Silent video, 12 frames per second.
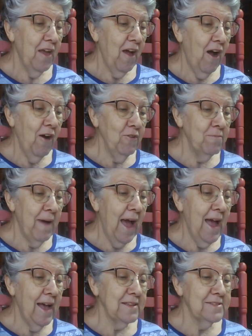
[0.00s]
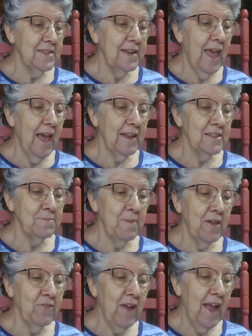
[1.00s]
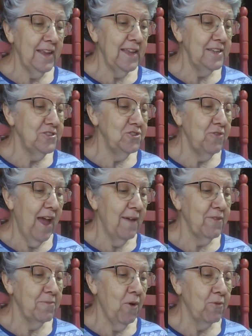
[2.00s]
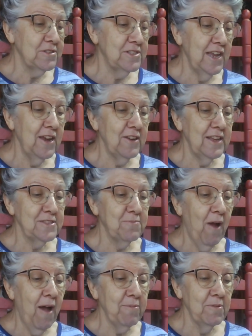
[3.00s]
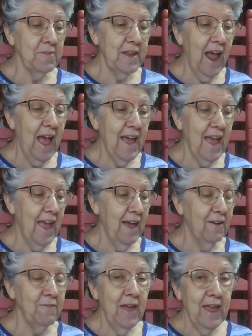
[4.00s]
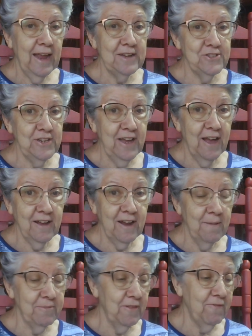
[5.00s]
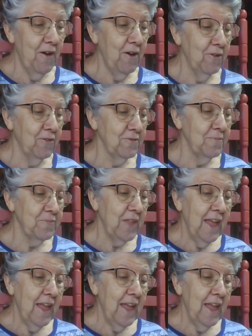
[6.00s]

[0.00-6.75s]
"Oh my," said Alan's mother, "I guess you have a more serious problem than I have," and she hung up the phone.